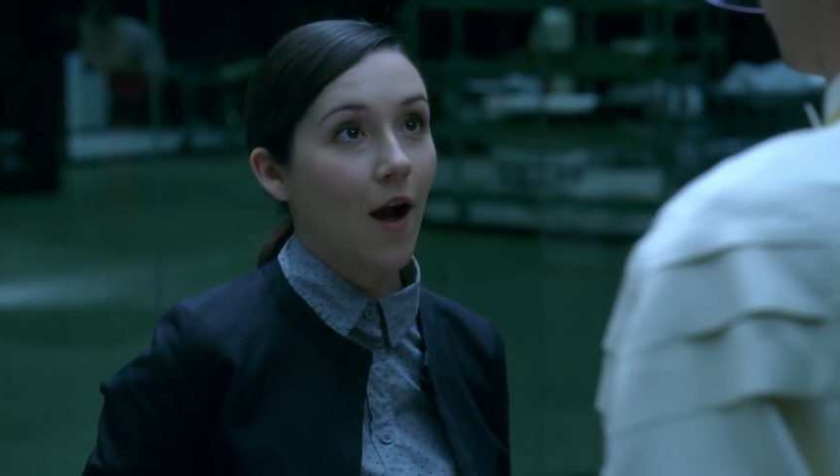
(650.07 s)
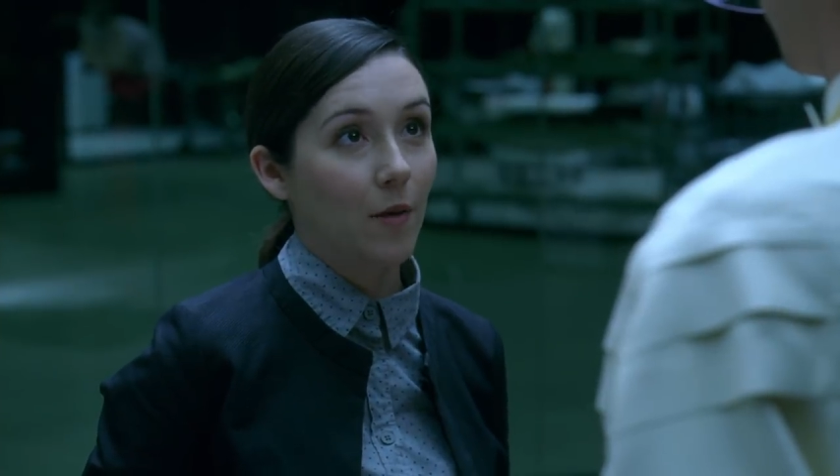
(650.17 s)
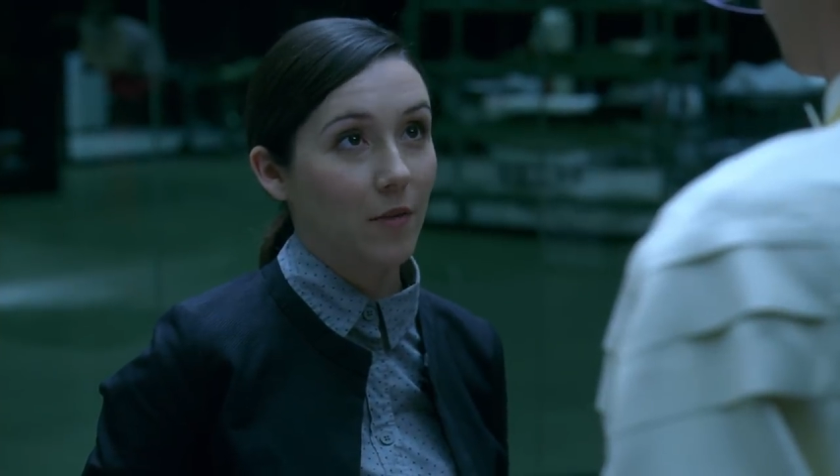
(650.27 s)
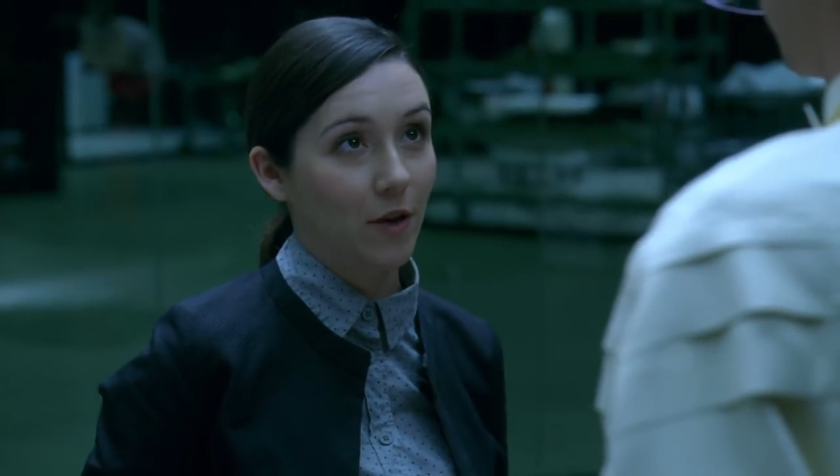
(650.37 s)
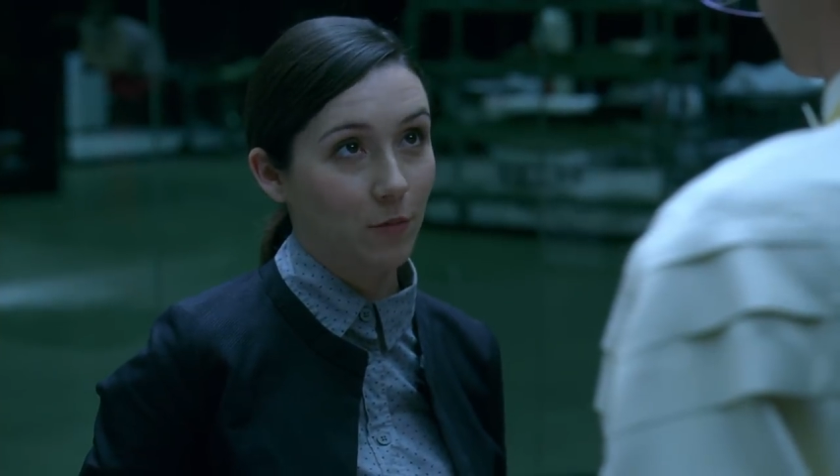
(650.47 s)

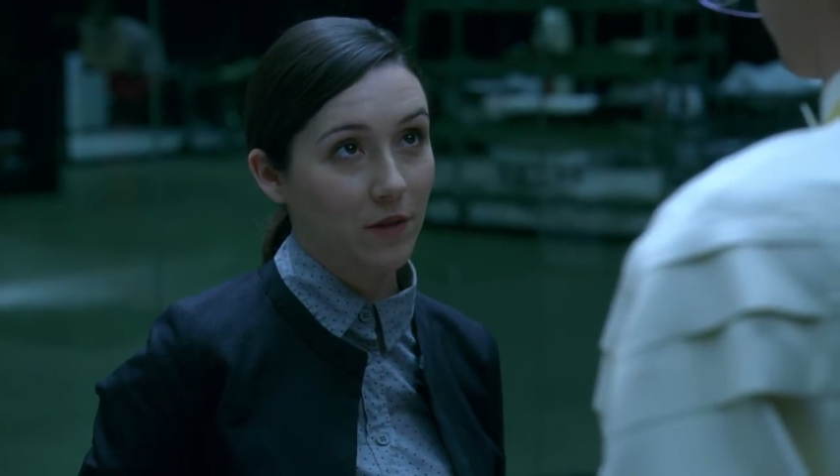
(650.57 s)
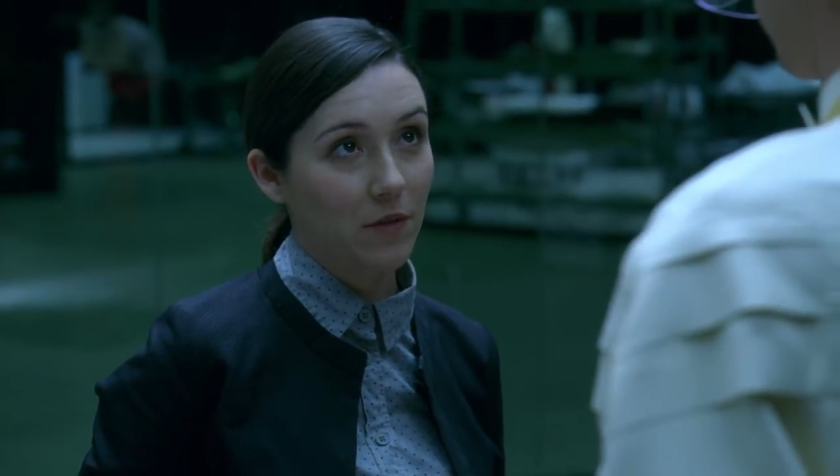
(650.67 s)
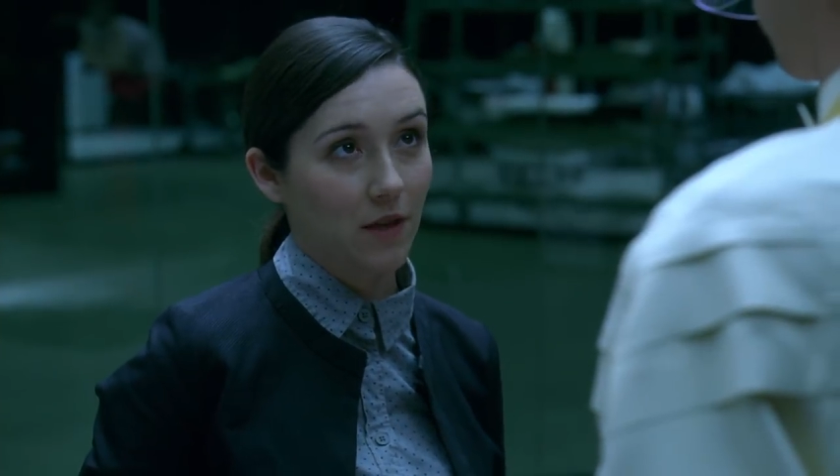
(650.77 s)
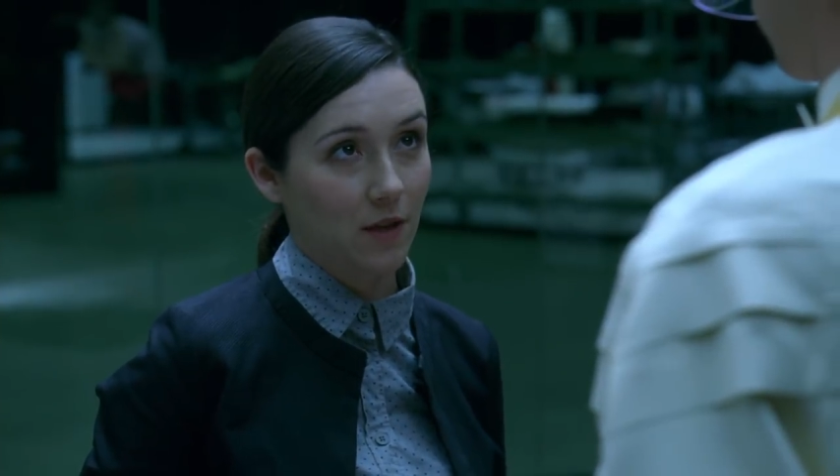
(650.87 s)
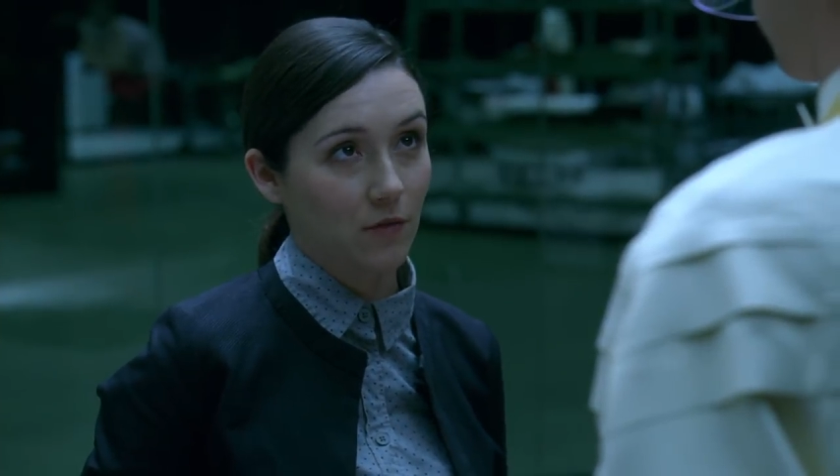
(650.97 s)
I'm helping
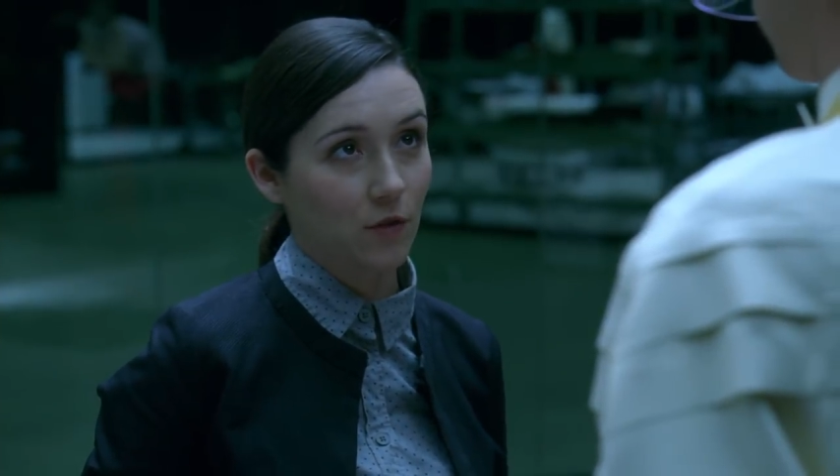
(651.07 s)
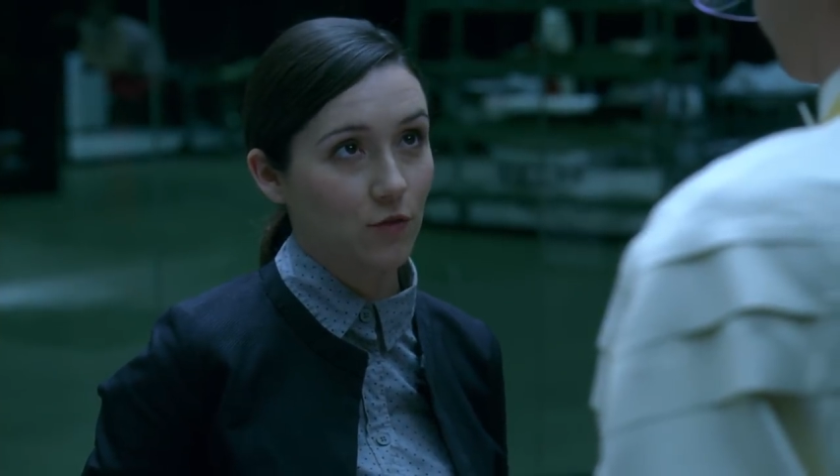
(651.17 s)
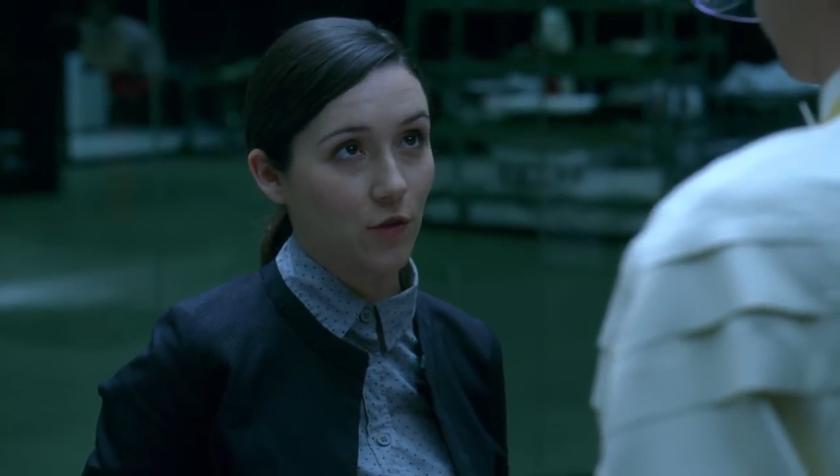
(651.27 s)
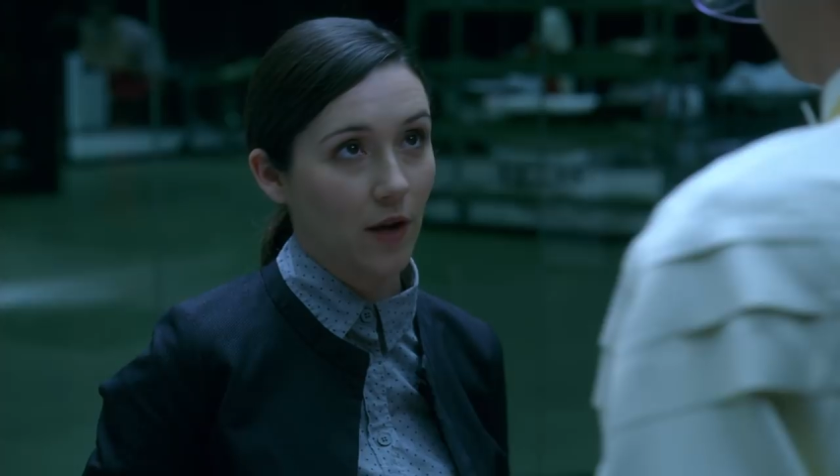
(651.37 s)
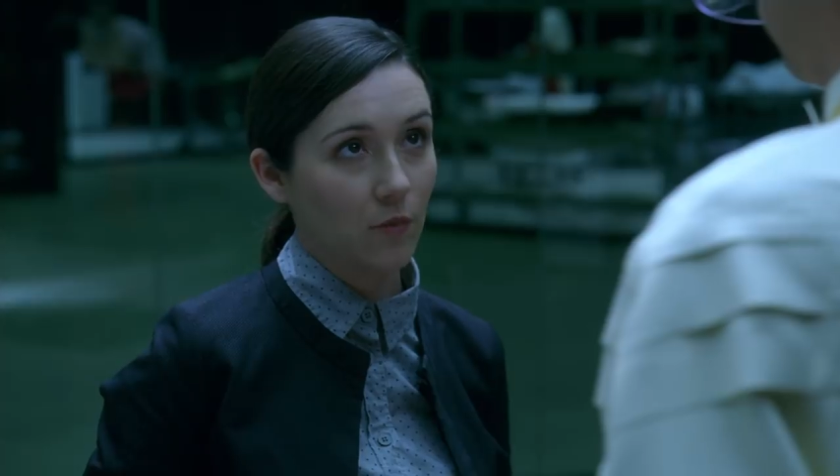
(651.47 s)
behavior
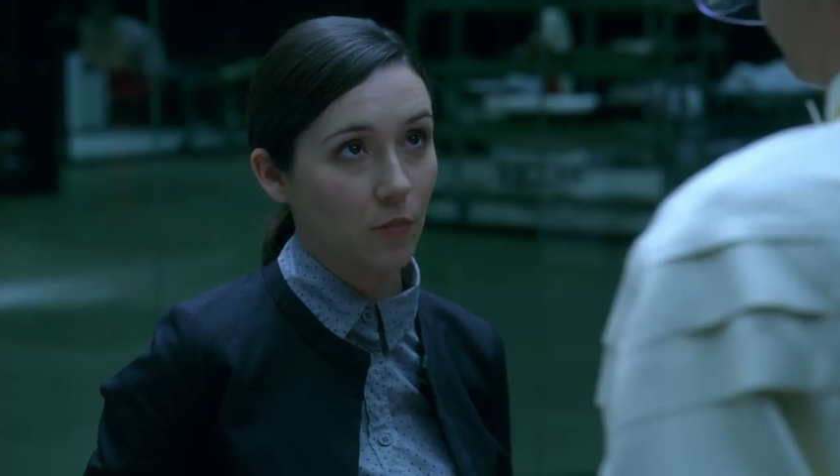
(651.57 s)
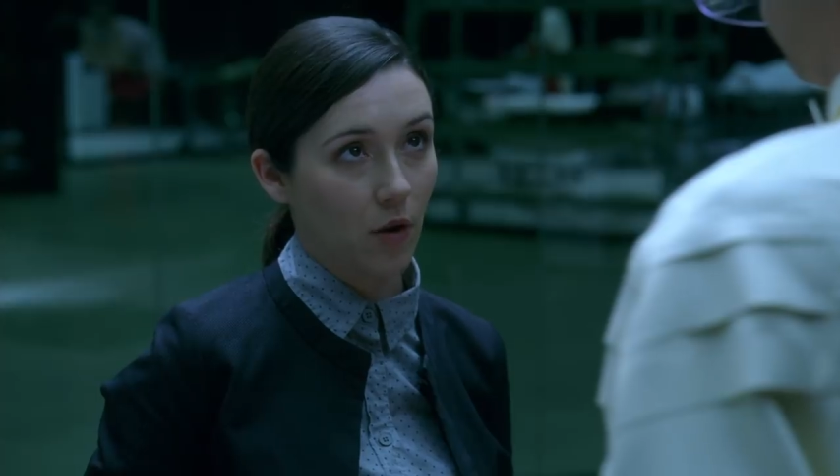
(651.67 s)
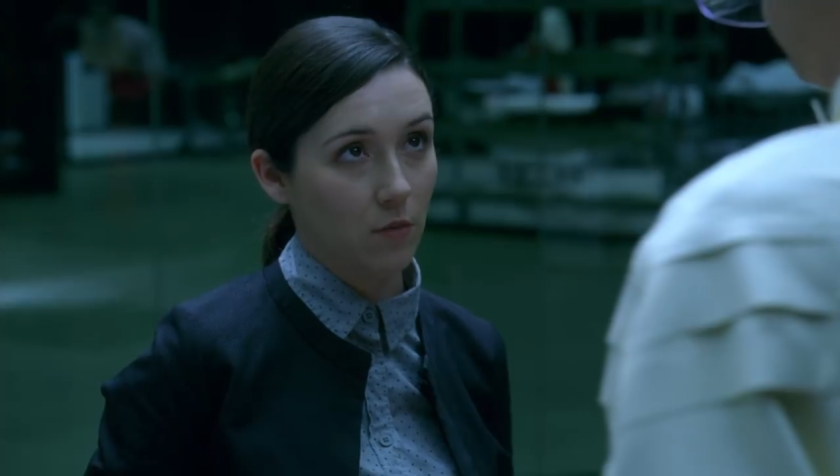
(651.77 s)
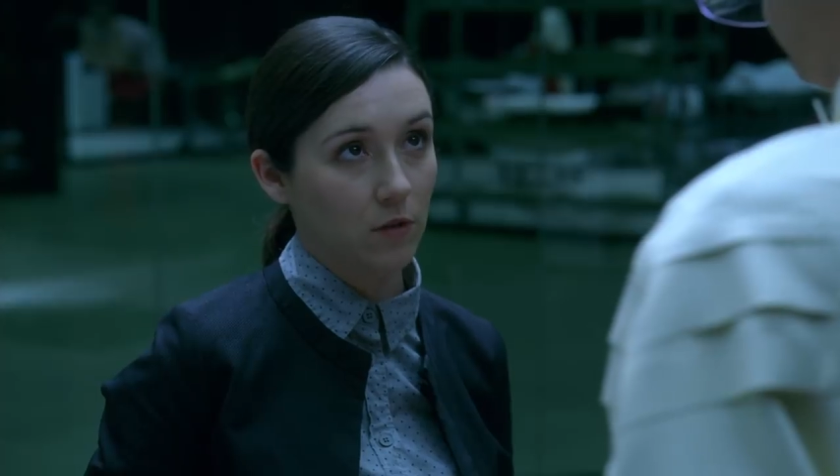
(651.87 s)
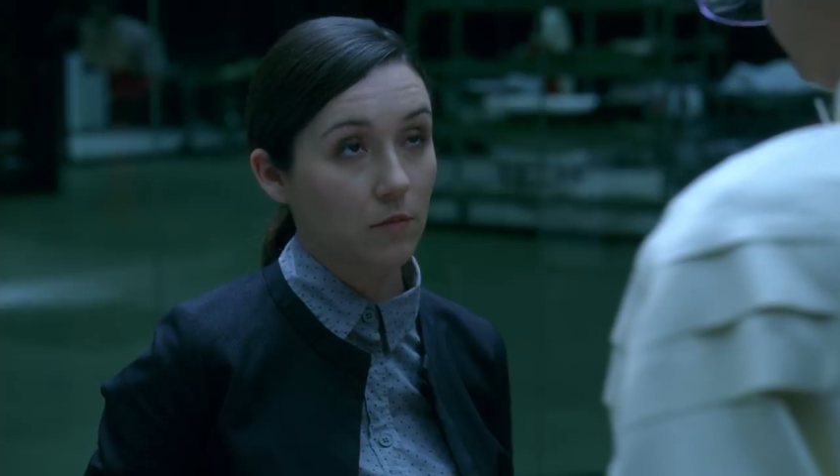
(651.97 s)
track a
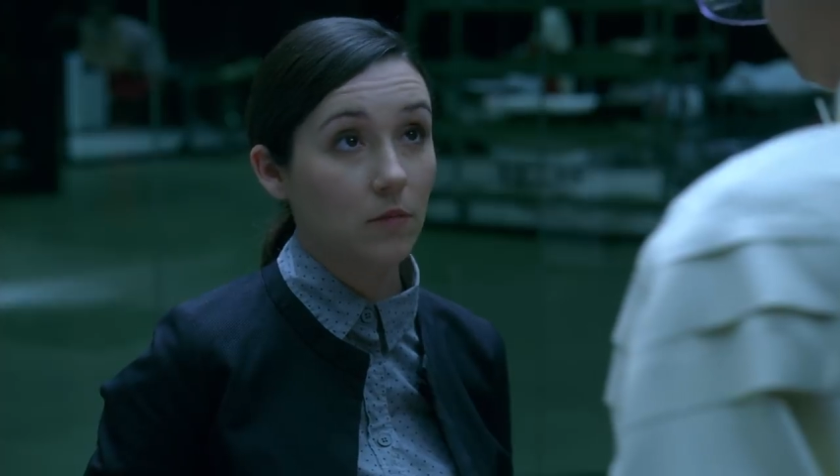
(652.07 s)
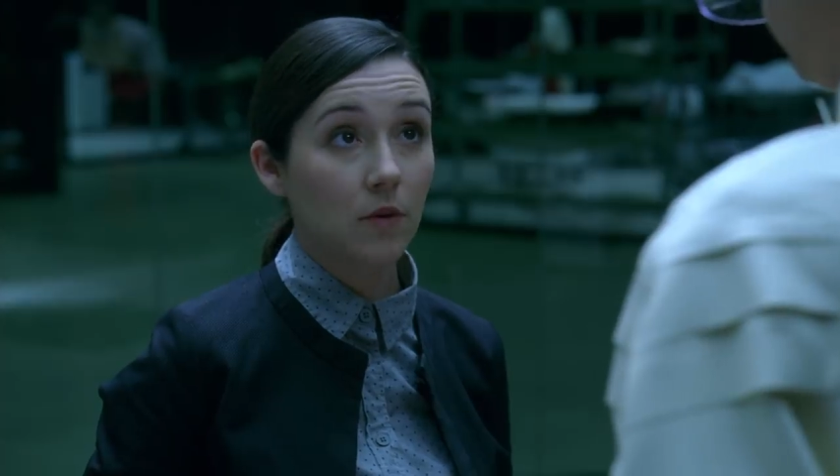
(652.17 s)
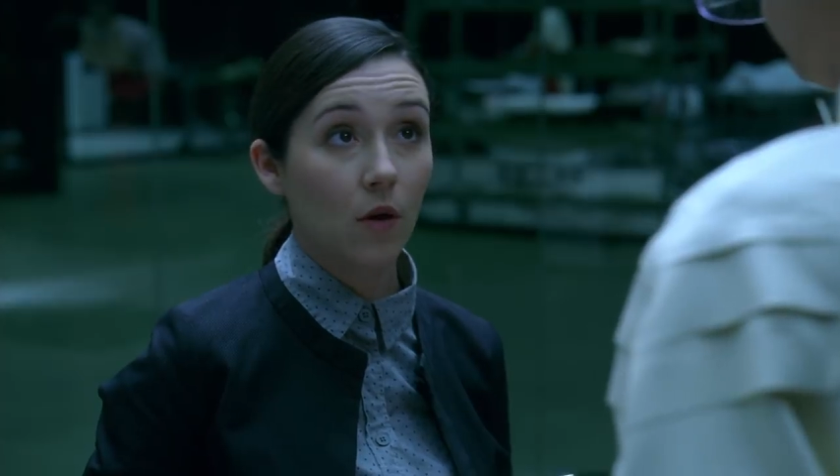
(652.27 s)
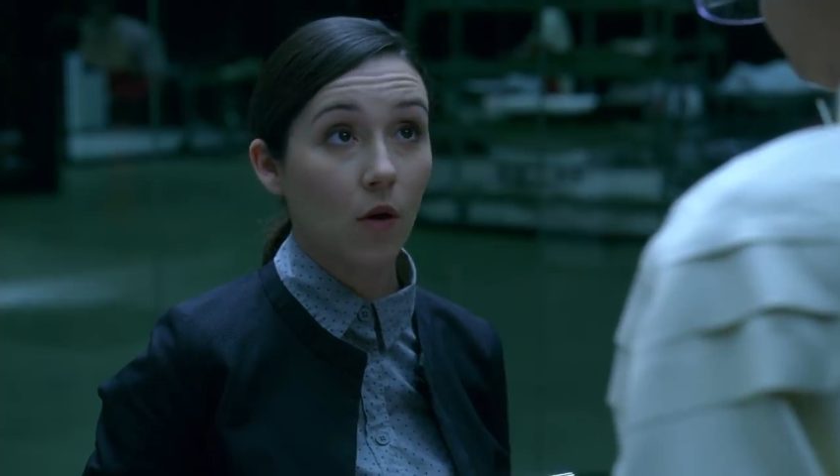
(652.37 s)
problem,